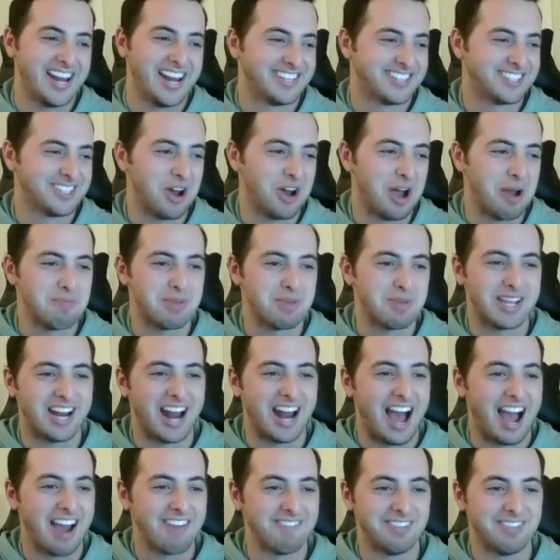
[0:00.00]
So I mean,
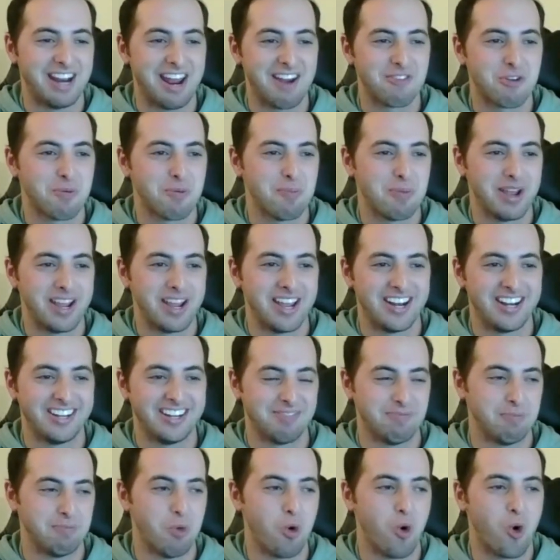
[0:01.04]
I've never been
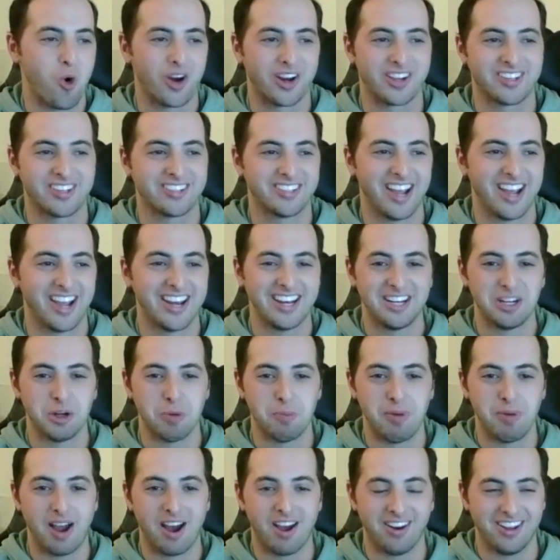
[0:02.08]
more excited
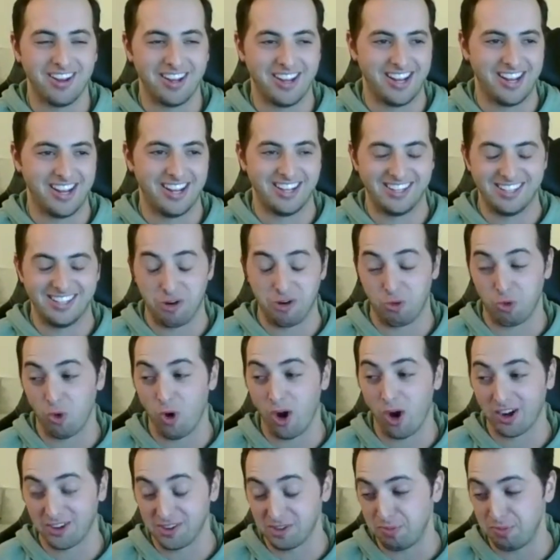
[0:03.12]
about a
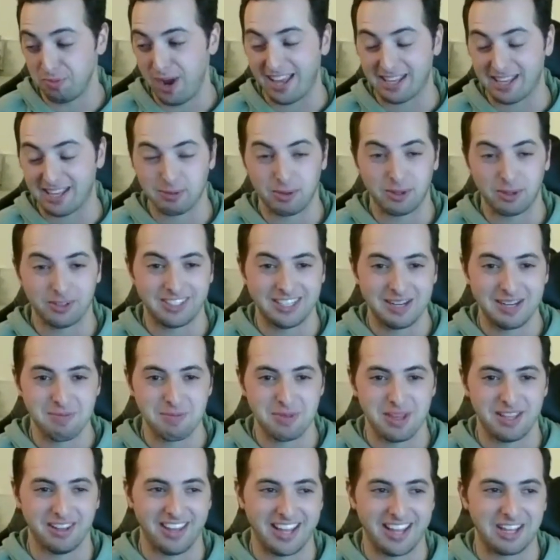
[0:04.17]
Rutgers basketball team
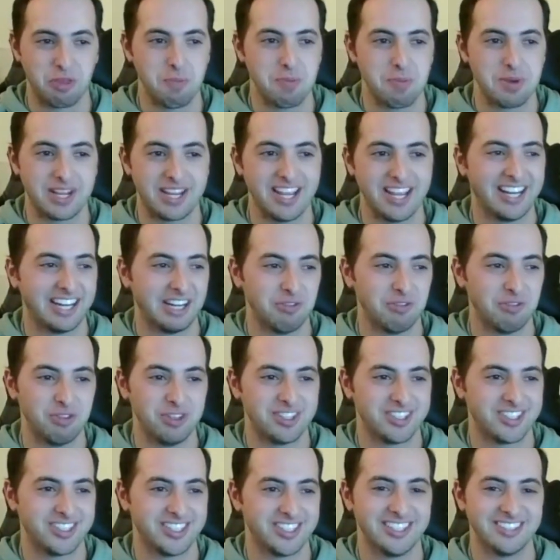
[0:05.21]
than like the beginning of this
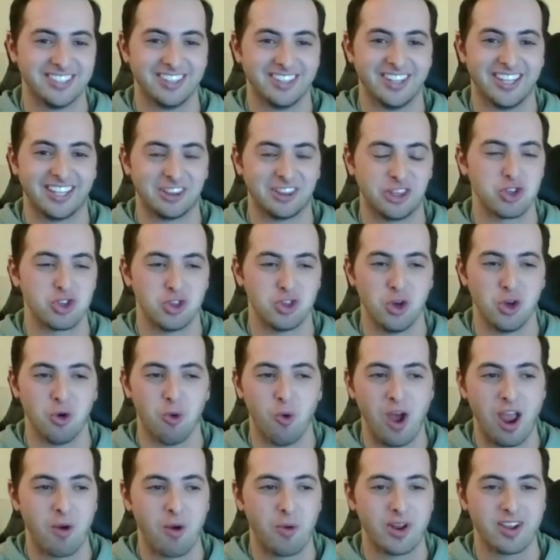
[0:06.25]
season. Like the
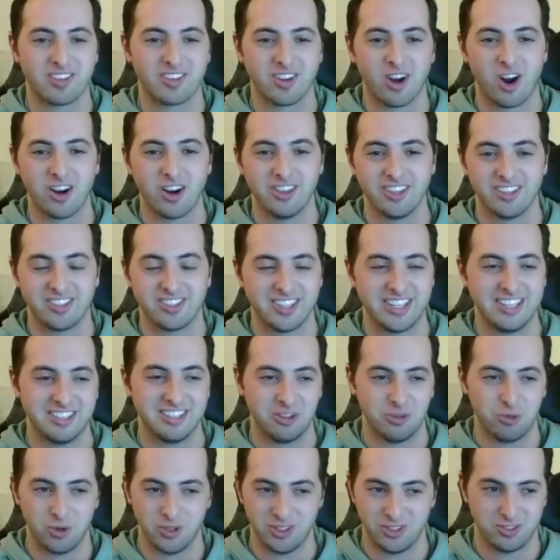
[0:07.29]
way we started the
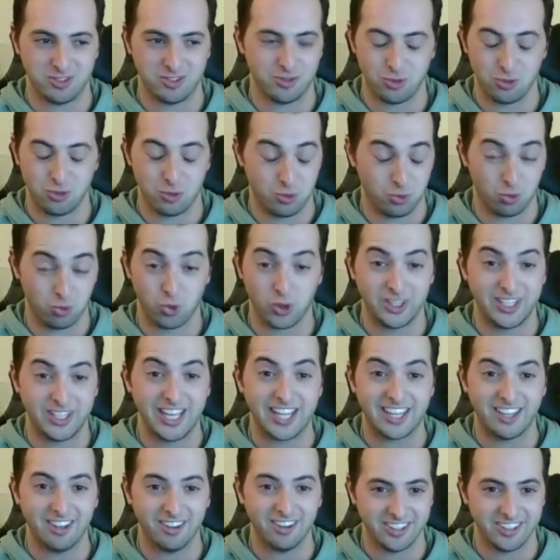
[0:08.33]
season was
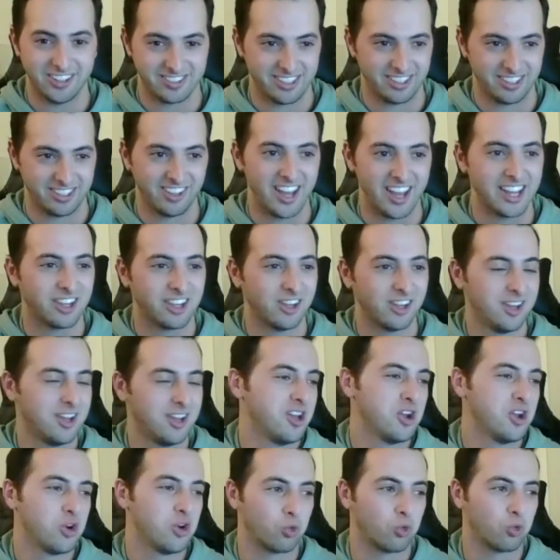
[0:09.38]
ridiculous, and like
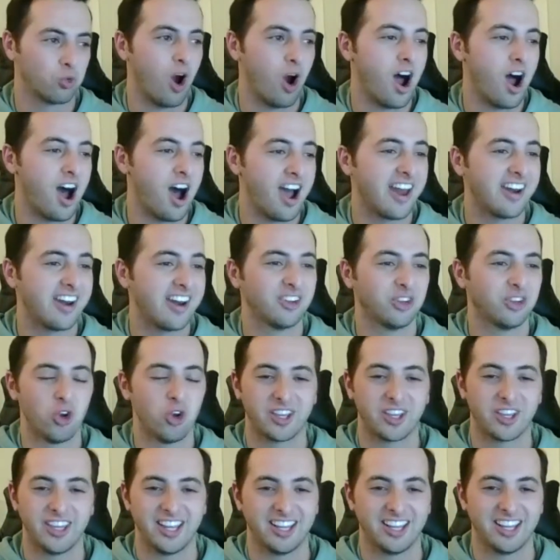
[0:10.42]
Ron
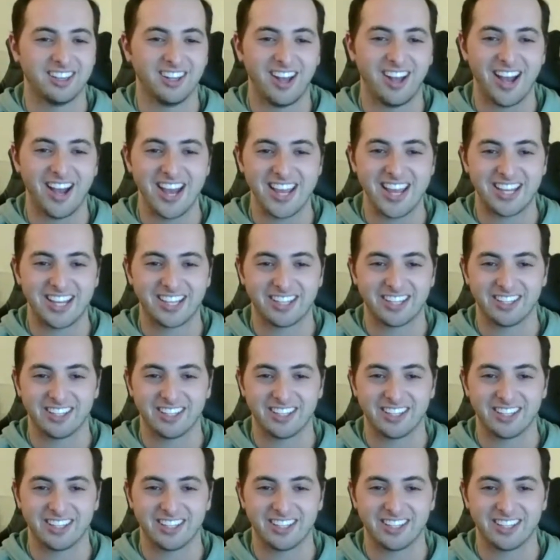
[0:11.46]
looking like